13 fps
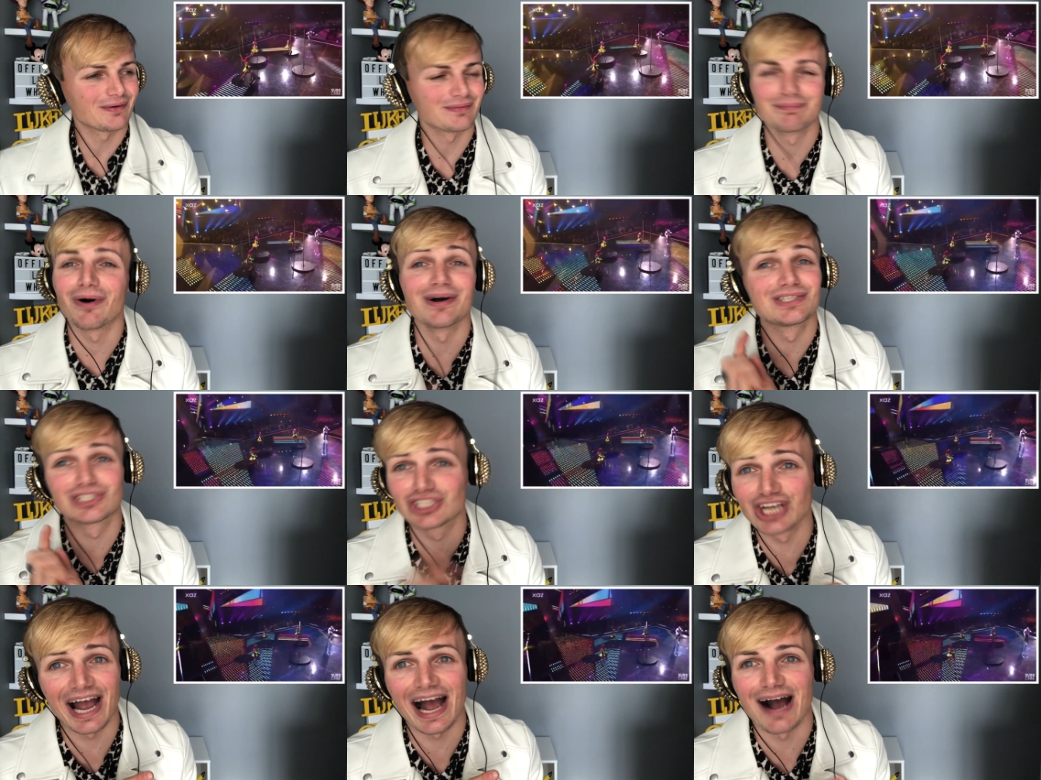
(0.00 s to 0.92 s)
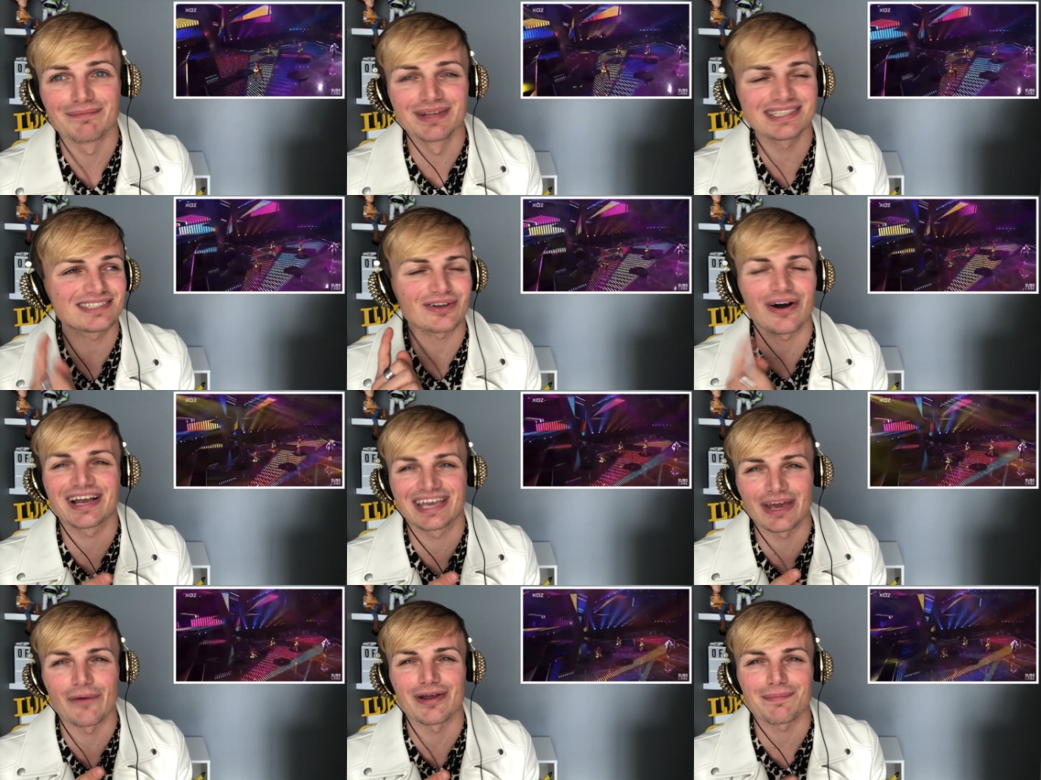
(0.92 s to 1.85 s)
My jam. This is like a
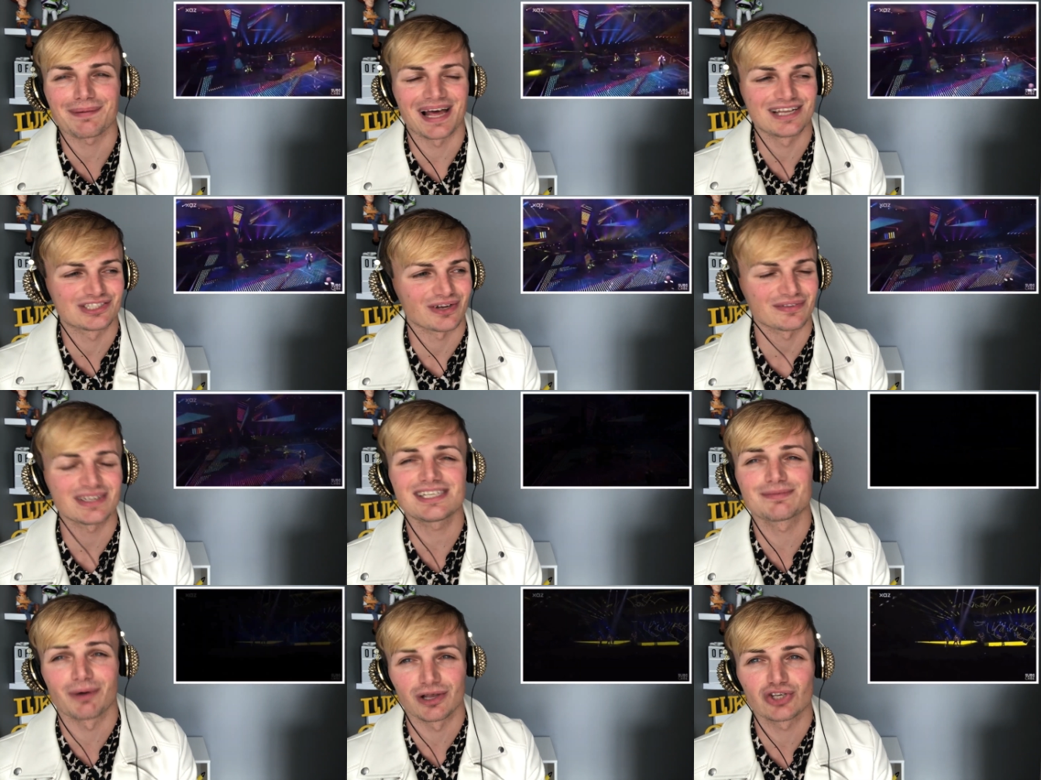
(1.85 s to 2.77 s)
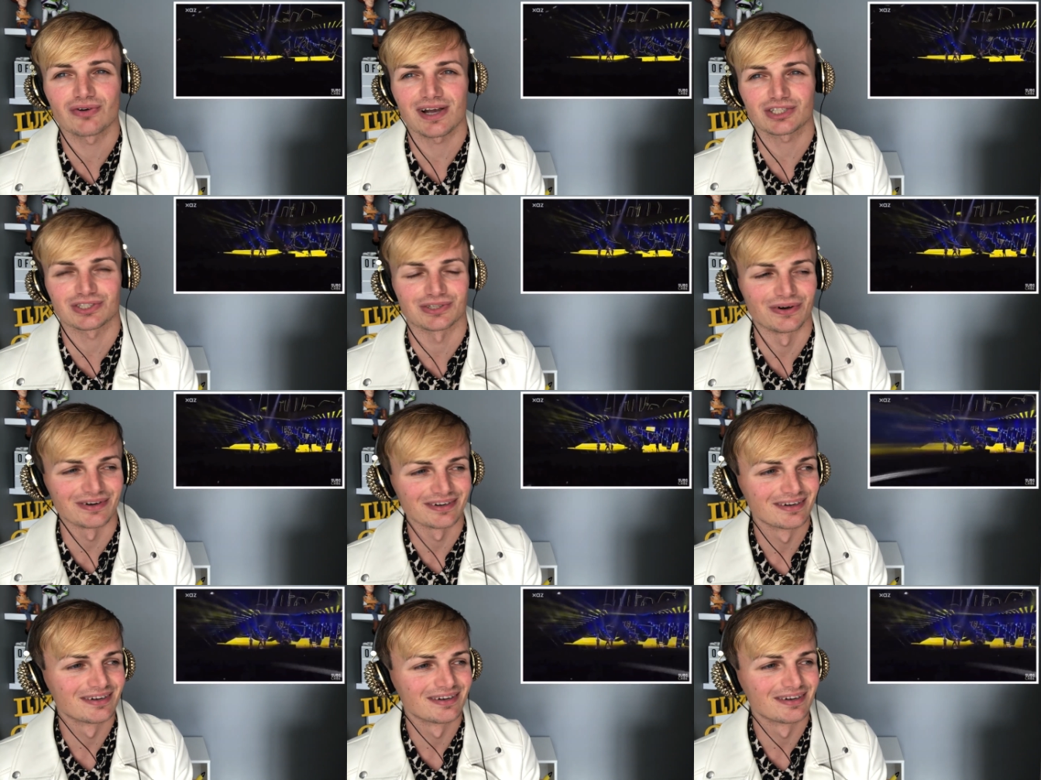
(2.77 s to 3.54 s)
guilty pleasure. This is my trash song.